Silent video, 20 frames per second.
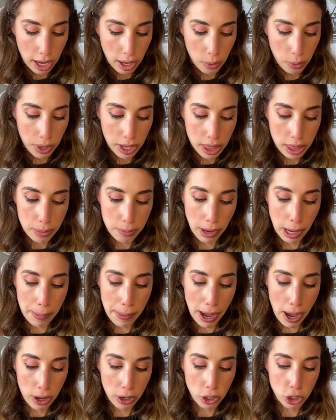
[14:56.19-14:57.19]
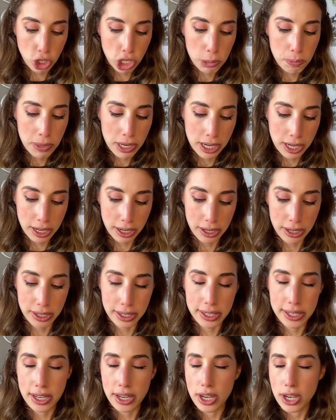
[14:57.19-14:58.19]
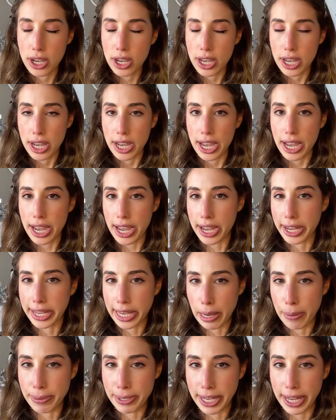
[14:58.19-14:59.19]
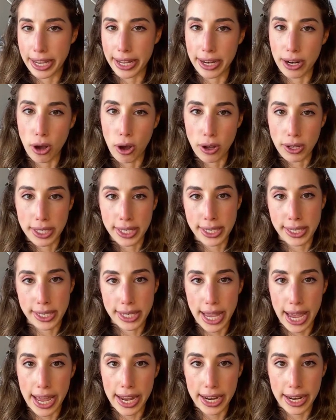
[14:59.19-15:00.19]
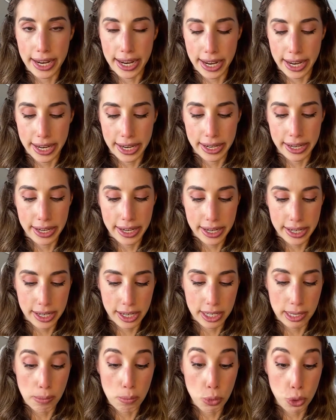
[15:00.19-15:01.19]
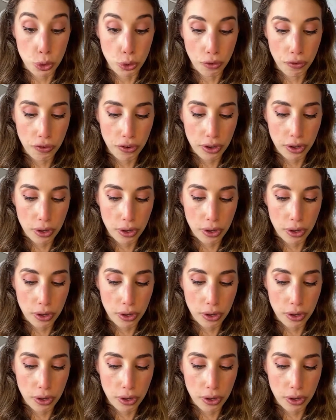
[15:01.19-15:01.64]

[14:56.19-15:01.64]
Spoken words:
with my powder, just because it keeps it all set and doesn't move